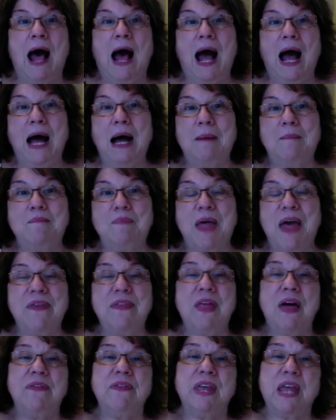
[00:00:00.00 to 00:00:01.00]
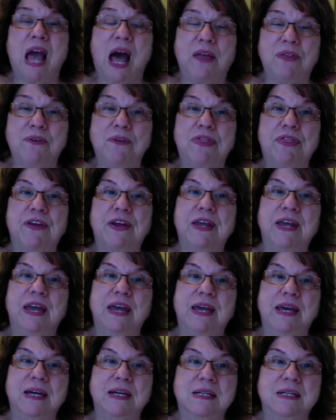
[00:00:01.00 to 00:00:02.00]
And then the other thing
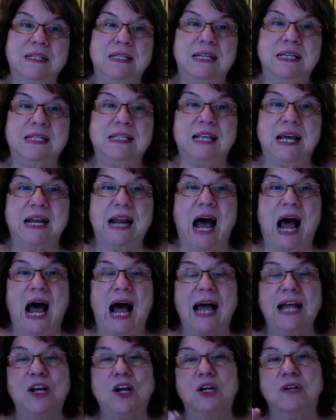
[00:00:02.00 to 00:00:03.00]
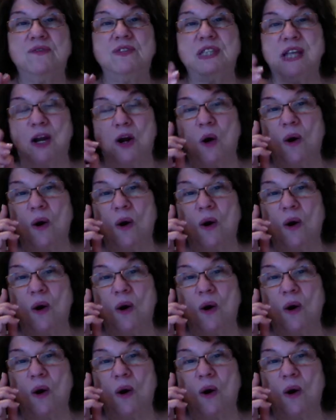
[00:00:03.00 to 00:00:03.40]
is that I could have said,